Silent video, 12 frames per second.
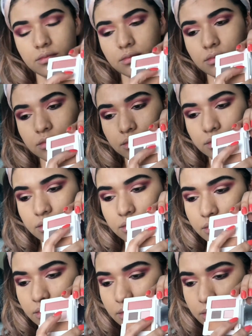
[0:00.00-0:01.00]
So here
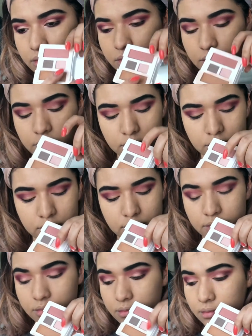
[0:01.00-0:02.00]
I'm coming in with
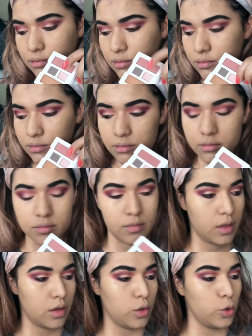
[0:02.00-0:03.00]
Clinique's
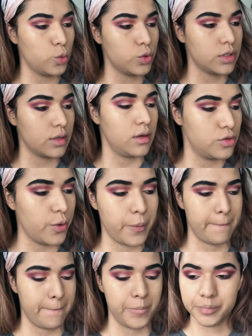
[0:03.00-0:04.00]
Pink Slate
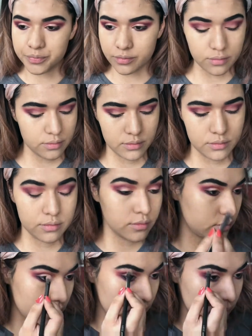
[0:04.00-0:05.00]
eyeshadow, and I'm going to
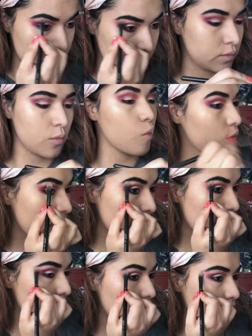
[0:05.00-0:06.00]
use this to
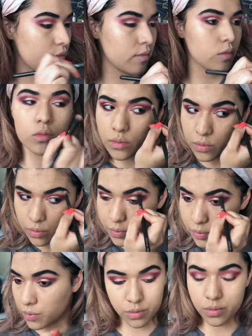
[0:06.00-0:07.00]
highlight my brow bone and
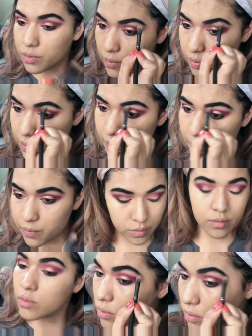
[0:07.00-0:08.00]
just lift up my
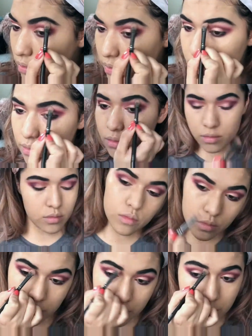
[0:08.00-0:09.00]
eye, and
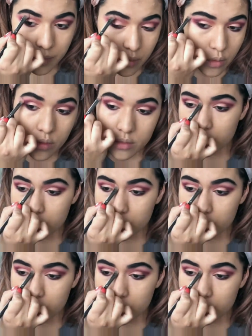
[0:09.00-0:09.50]
also blend with